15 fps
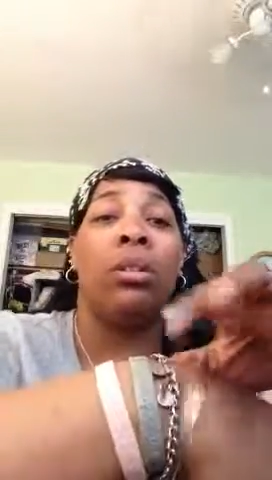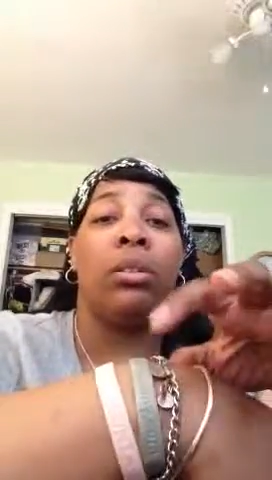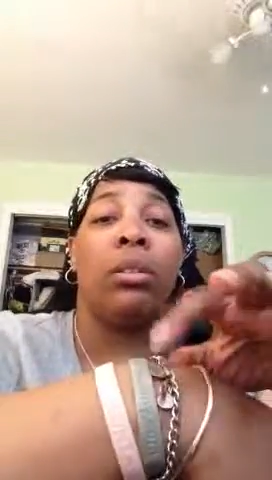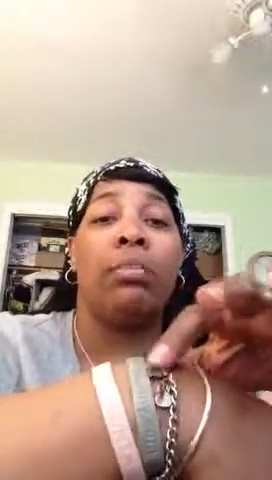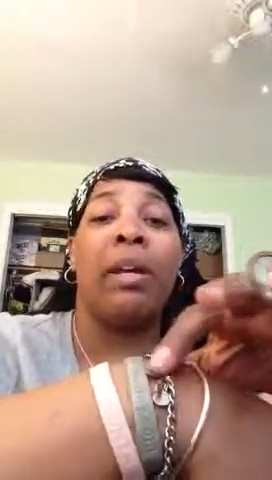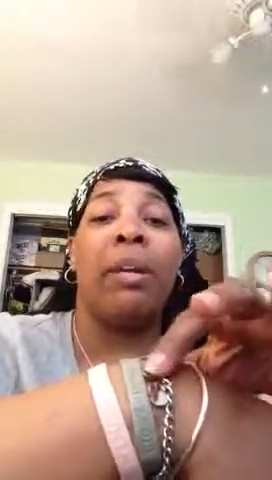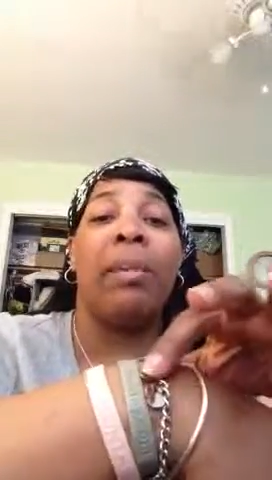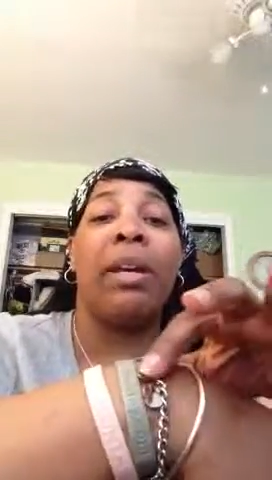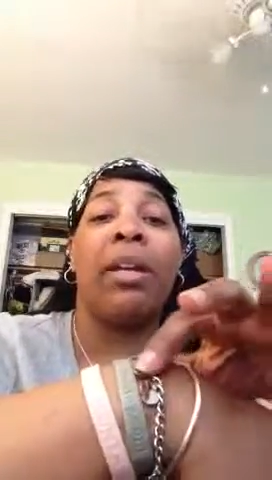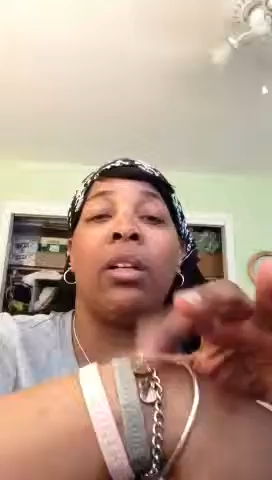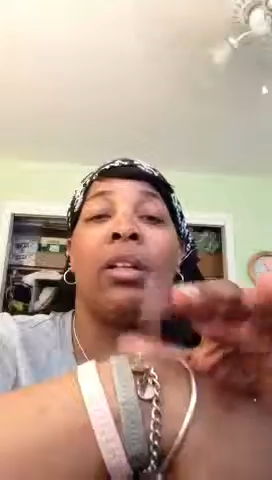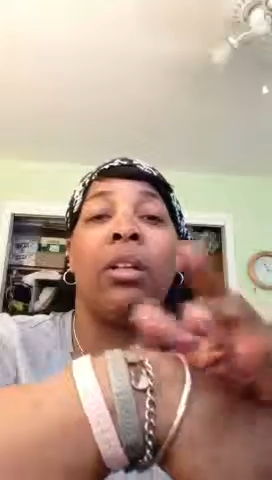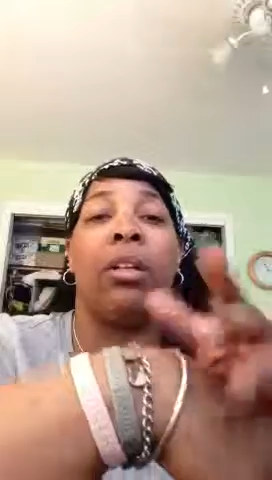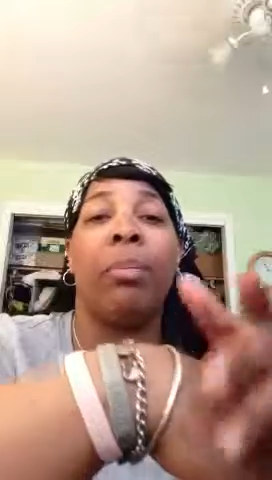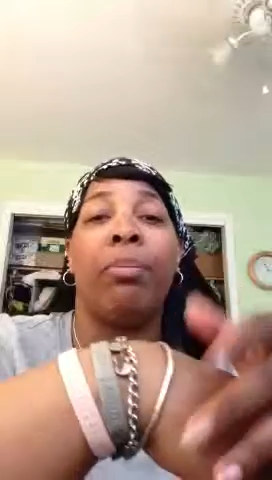It's my
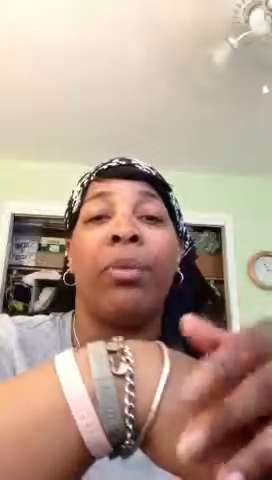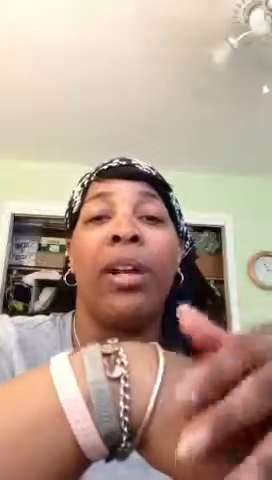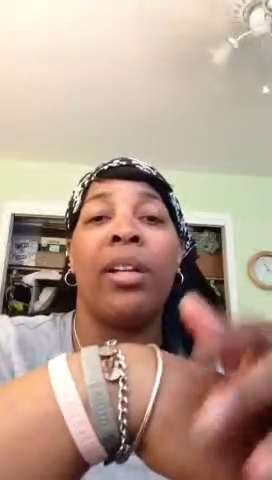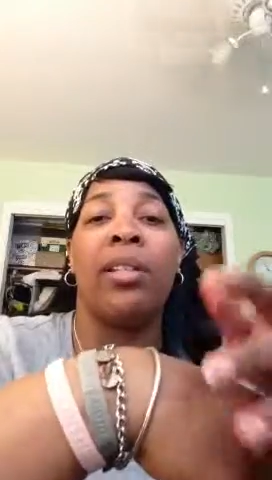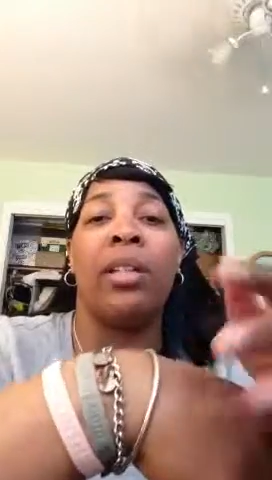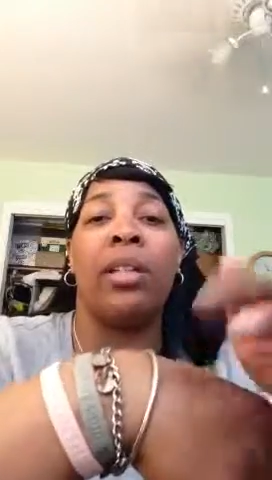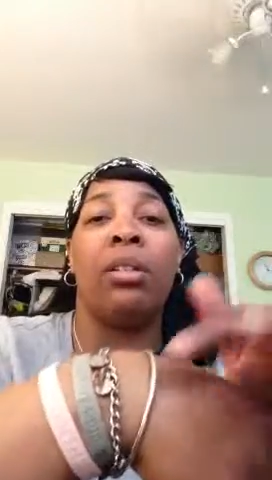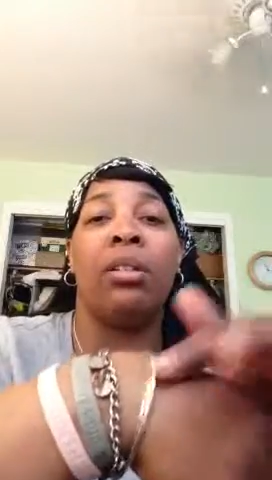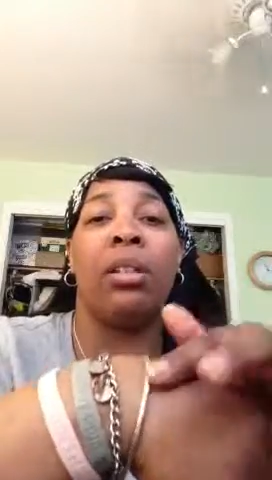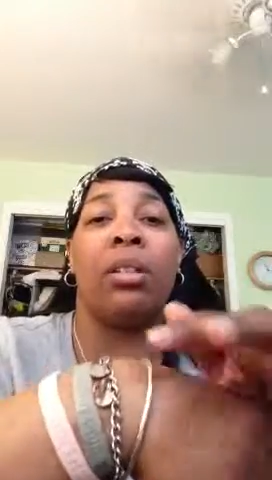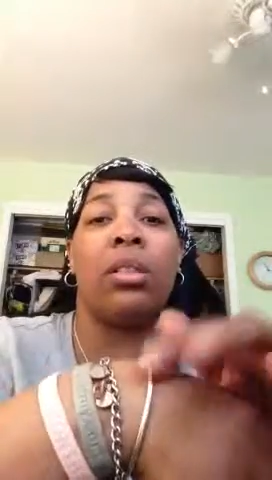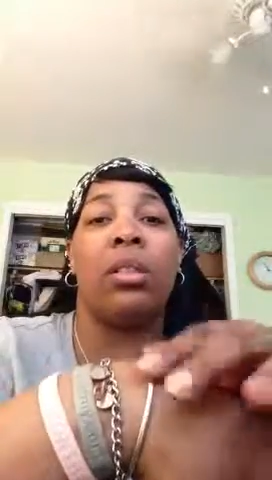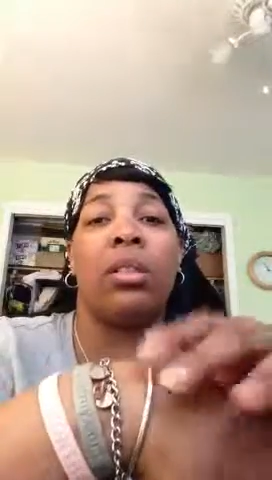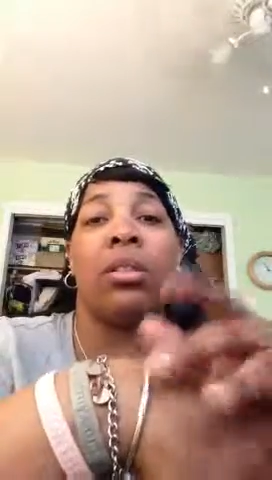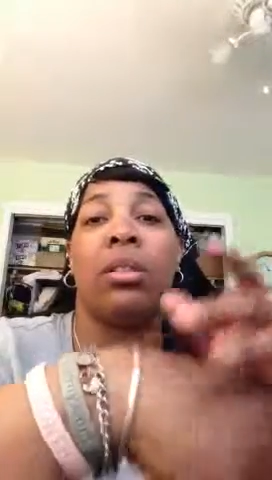medical alert bracelet, and
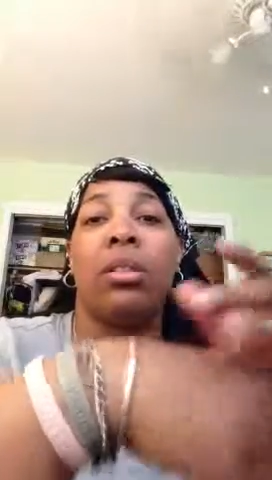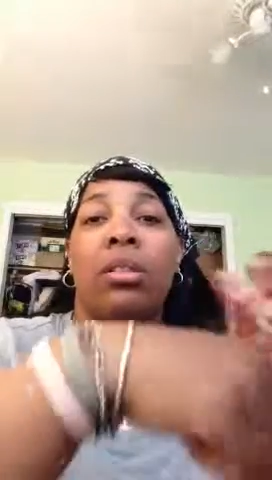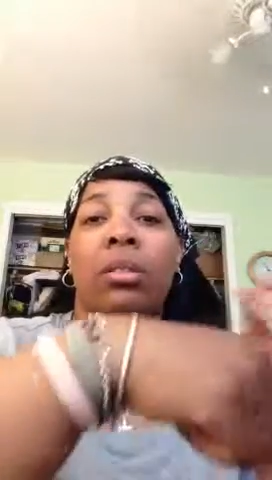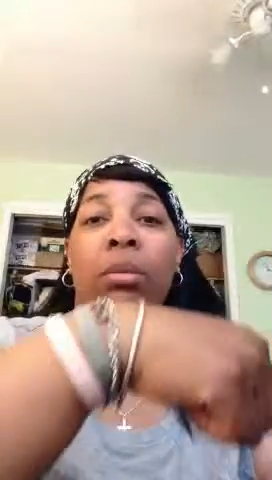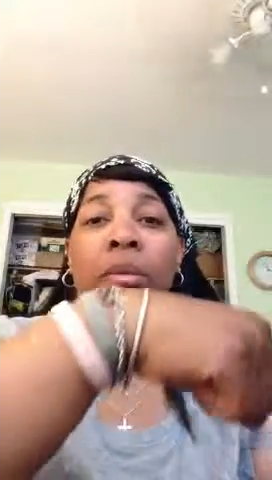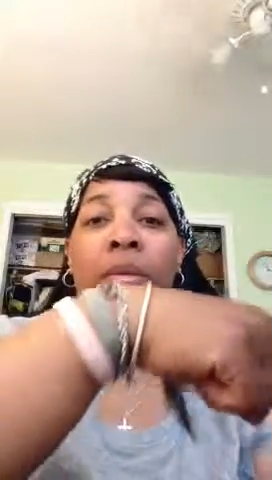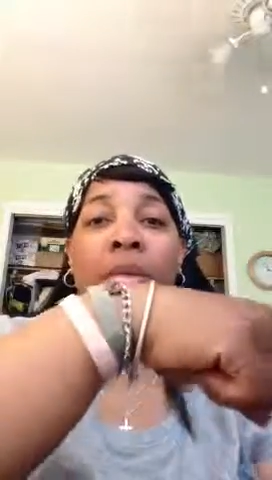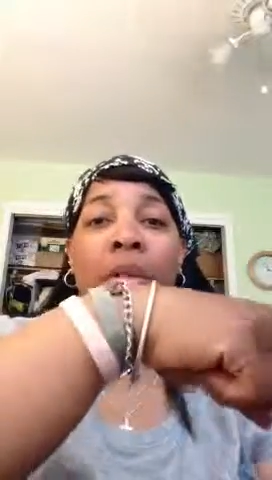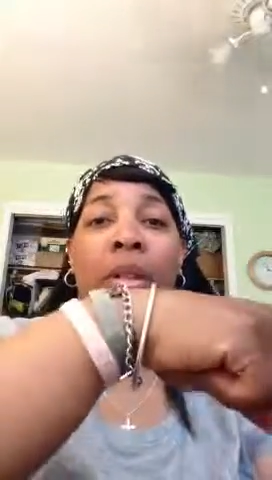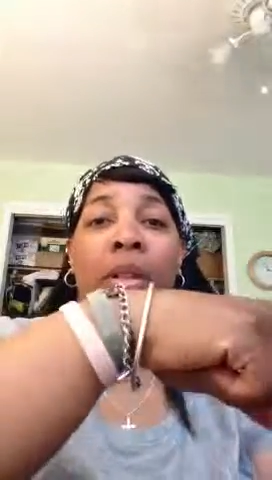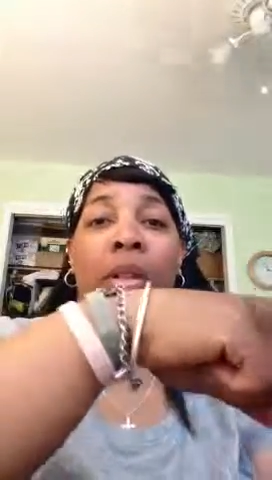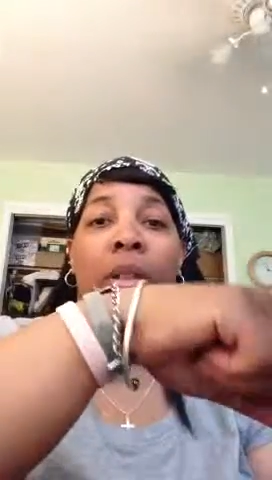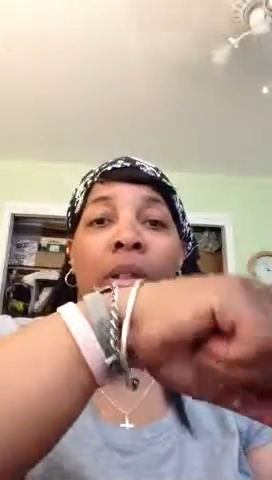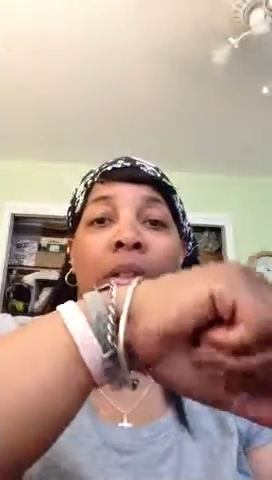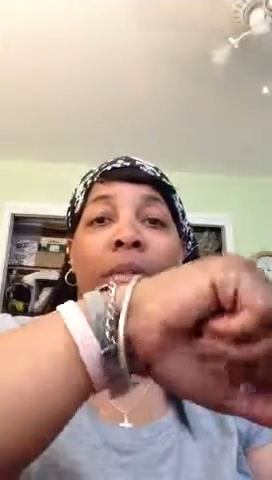this is
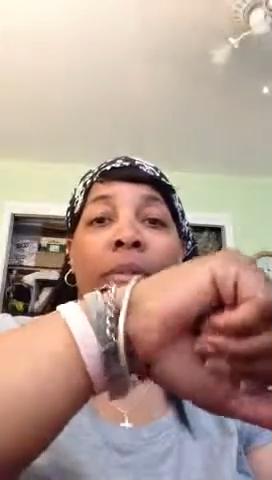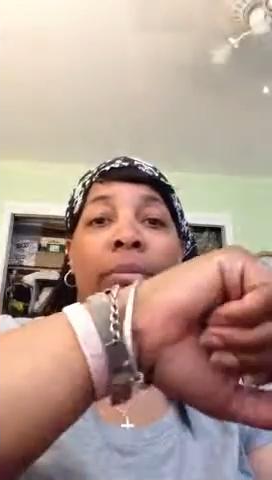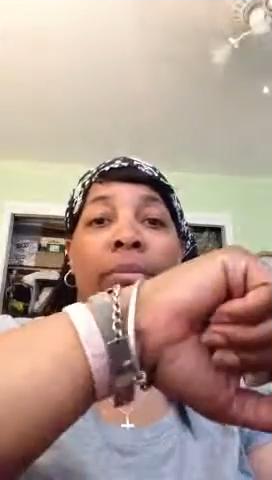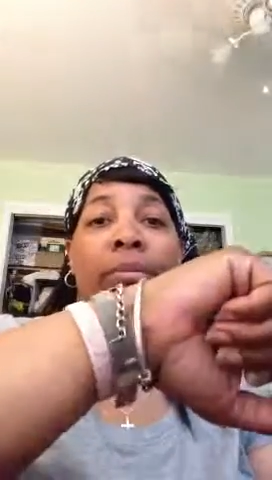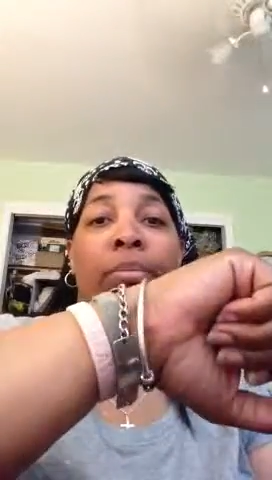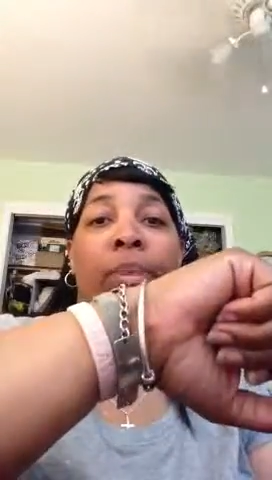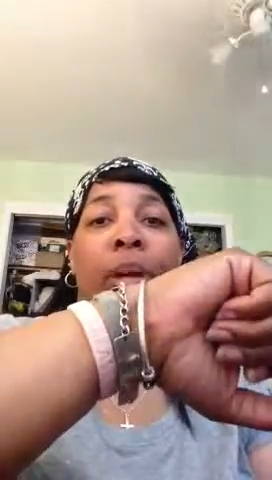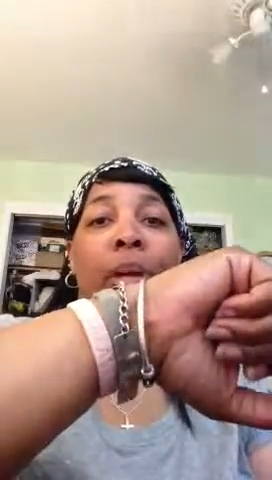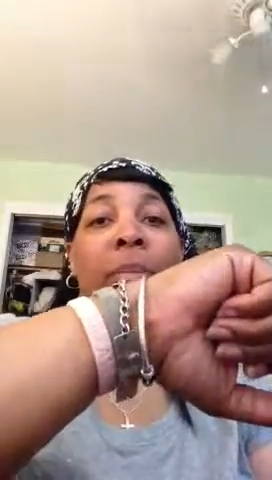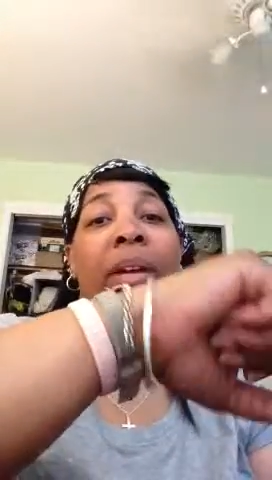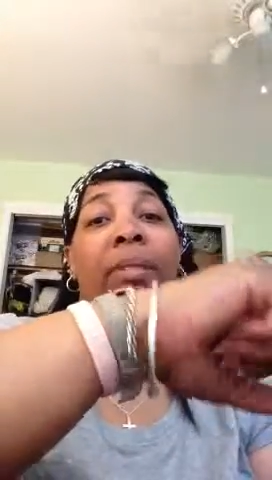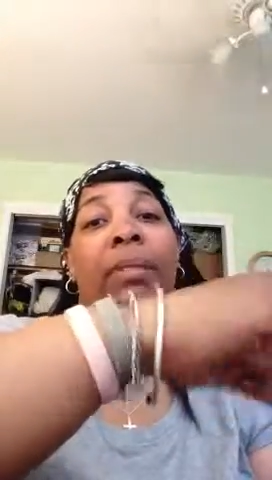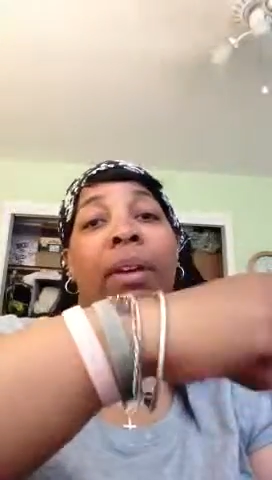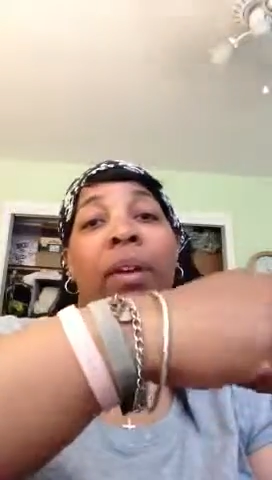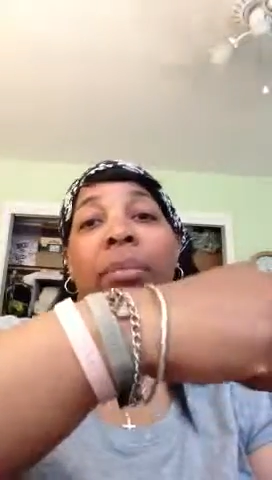part of
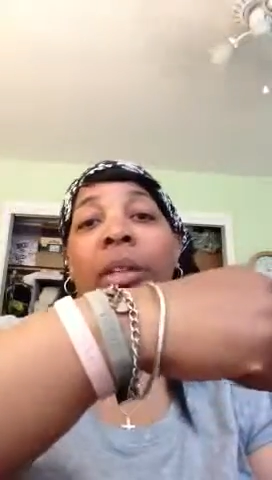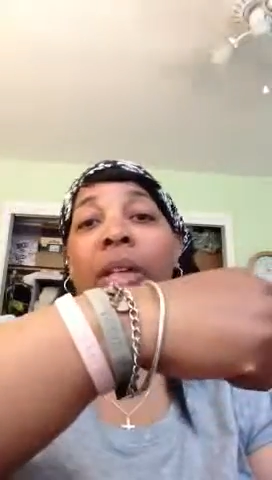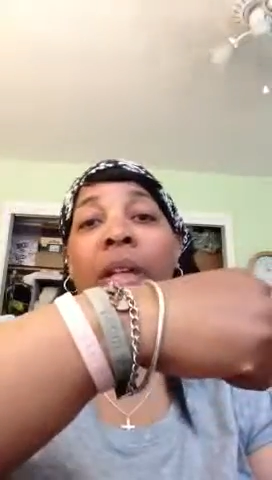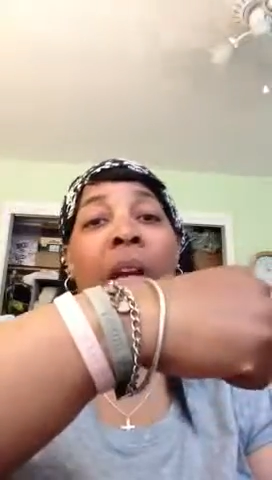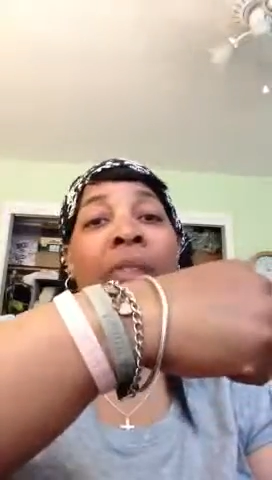my family.